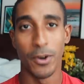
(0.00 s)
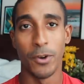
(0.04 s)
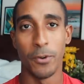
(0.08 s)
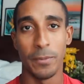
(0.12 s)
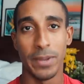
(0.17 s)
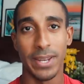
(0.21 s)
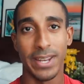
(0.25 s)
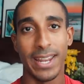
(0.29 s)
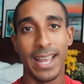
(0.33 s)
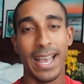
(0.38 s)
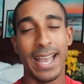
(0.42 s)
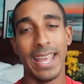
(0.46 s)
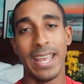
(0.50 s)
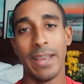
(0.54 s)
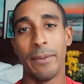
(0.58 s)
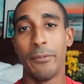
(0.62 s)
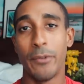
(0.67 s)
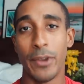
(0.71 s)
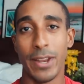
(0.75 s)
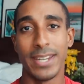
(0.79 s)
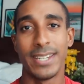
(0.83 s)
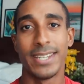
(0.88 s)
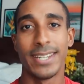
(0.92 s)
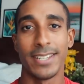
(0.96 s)
moment, I
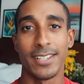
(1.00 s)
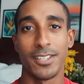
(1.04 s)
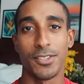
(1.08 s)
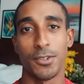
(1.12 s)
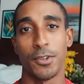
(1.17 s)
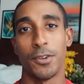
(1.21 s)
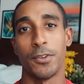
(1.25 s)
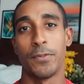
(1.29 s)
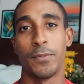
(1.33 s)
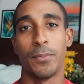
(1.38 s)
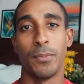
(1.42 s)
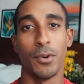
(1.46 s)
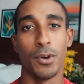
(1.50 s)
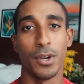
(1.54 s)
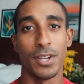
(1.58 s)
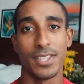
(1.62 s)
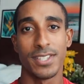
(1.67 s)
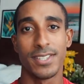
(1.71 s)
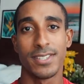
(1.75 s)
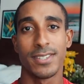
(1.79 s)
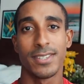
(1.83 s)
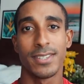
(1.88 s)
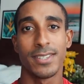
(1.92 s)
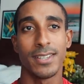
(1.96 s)
am renting
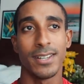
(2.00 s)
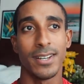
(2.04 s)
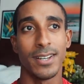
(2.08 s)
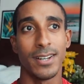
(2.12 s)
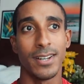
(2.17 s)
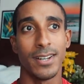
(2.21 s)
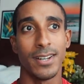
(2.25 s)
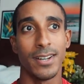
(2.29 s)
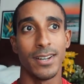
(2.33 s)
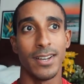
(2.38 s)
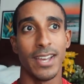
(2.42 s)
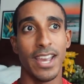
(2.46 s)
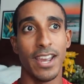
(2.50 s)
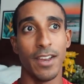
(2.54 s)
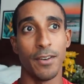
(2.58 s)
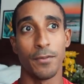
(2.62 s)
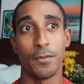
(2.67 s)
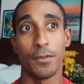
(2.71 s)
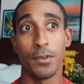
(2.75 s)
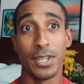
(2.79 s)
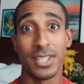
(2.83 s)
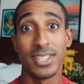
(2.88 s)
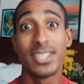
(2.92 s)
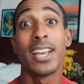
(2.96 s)
surfboards
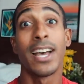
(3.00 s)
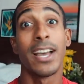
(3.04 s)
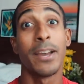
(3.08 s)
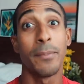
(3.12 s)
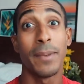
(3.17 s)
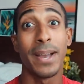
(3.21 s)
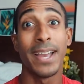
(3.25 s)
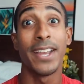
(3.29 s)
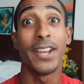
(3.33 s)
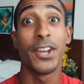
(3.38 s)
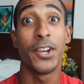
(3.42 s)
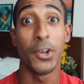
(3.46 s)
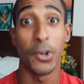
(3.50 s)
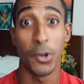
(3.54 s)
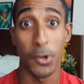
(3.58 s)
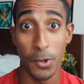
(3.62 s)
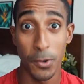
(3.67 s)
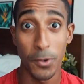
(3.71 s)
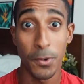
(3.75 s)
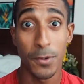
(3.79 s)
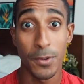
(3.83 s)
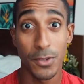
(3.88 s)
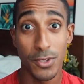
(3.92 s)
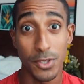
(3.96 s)
every time I
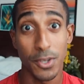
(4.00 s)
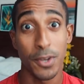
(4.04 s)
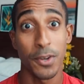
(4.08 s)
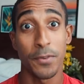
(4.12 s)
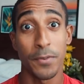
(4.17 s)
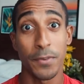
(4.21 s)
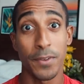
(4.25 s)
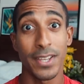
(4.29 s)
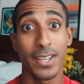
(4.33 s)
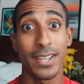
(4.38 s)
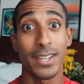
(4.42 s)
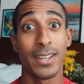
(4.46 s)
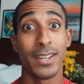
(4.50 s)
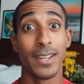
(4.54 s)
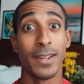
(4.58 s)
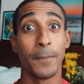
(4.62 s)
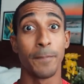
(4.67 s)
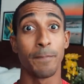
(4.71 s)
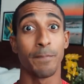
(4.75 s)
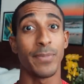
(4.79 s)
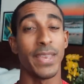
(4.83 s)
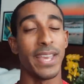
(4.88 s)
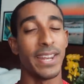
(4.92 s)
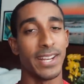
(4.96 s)
go surfing,
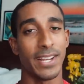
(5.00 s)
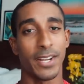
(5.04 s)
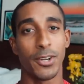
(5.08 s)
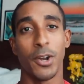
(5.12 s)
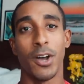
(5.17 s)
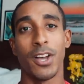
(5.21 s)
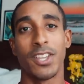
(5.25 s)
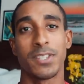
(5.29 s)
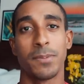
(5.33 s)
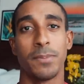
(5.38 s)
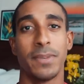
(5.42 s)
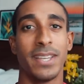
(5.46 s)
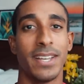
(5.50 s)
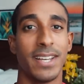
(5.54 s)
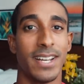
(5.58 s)
and it costs me